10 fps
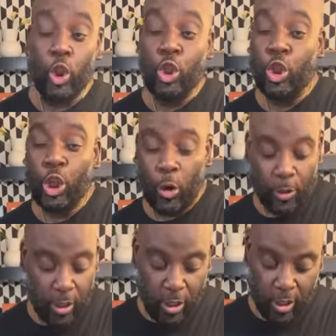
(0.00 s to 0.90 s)
So
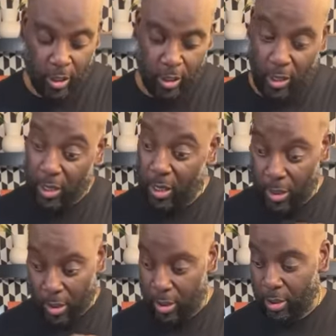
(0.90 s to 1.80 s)
good in
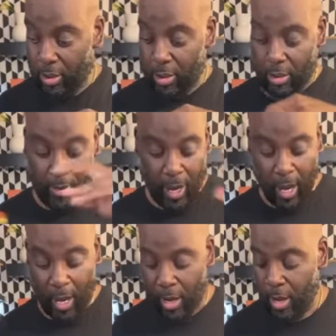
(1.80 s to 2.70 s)
here,
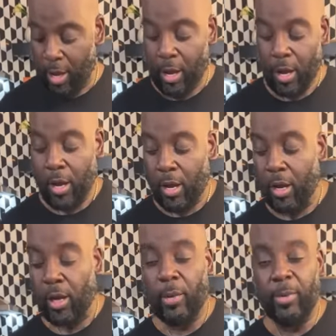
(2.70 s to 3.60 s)
okay.
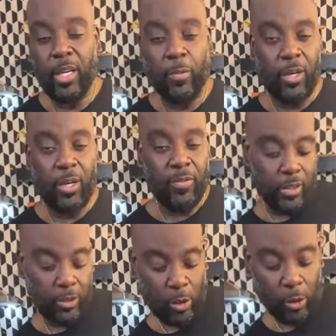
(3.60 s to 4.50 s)
Let me get rid of
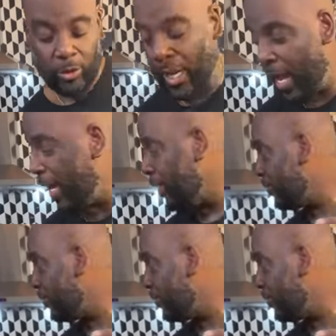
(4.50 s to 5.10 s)
this, hold the line.